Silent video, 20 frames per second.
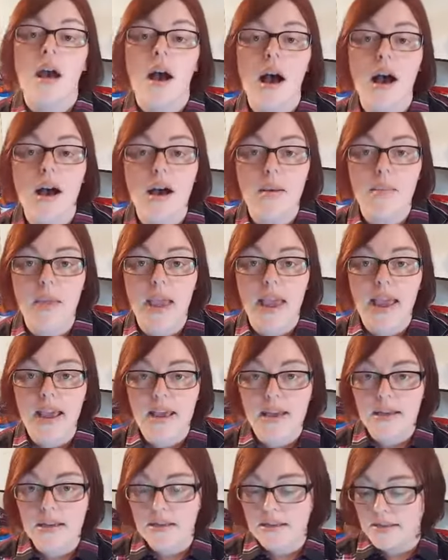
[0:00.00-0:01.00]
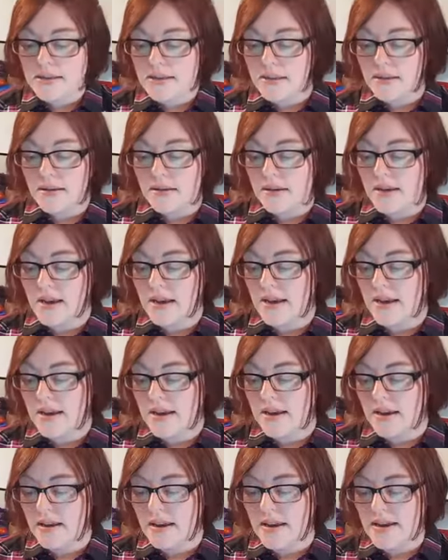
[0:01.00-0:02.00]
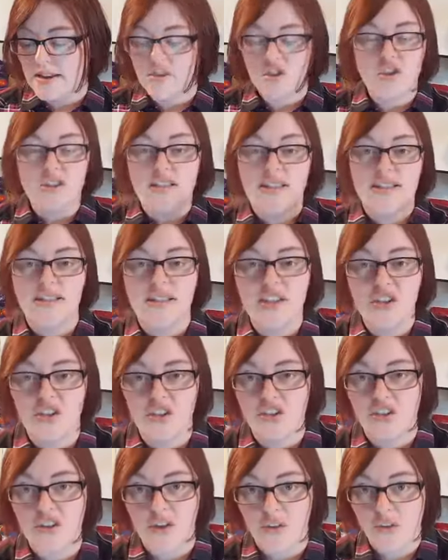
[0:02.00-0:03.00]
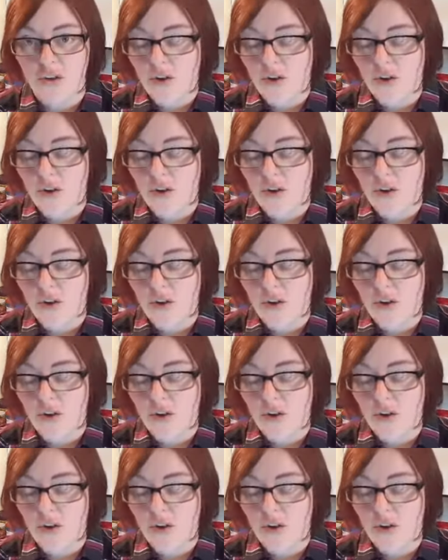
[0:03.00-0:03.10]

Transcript: And it's just delicious though.